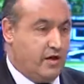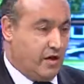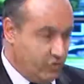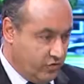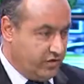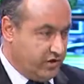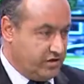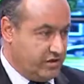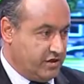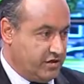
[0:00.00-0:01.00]
An
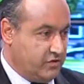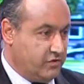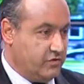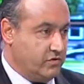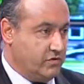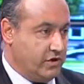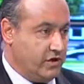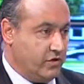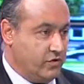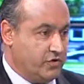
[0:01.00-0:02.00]
organization
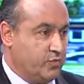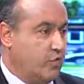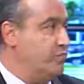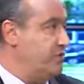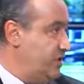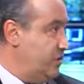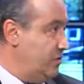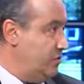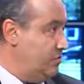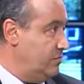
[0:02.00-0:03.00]
like yours won't be
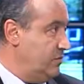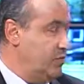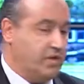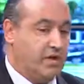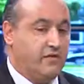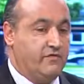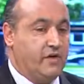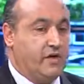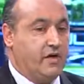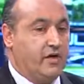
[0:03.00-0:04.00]
standalone. You would have
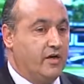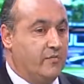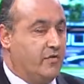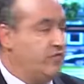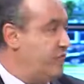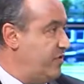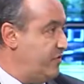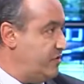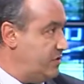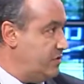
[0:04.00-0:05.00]
a number of
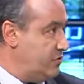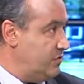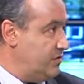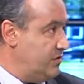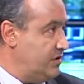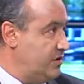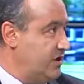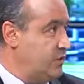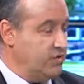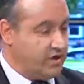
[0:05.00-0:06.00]
professional associates
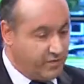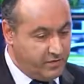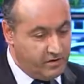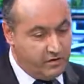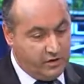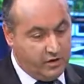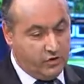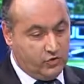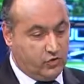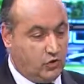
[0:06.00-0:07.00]
that would come in
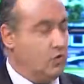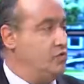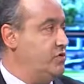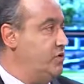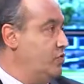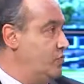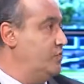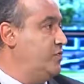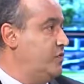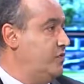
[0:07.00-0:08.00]
to close the
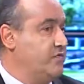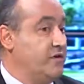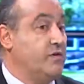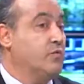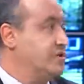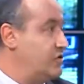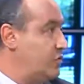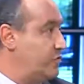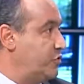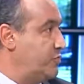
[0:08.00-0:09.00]
loop of the
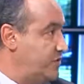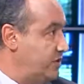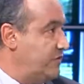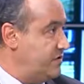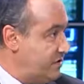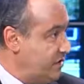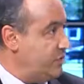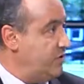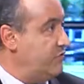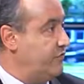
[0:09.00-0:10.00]
one-stop shop services that
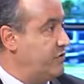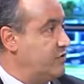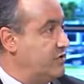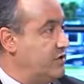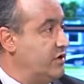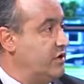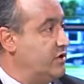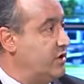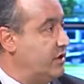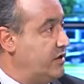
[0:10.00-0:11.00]
we offer to
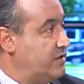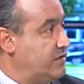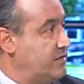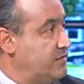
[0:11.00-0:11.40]
international clients.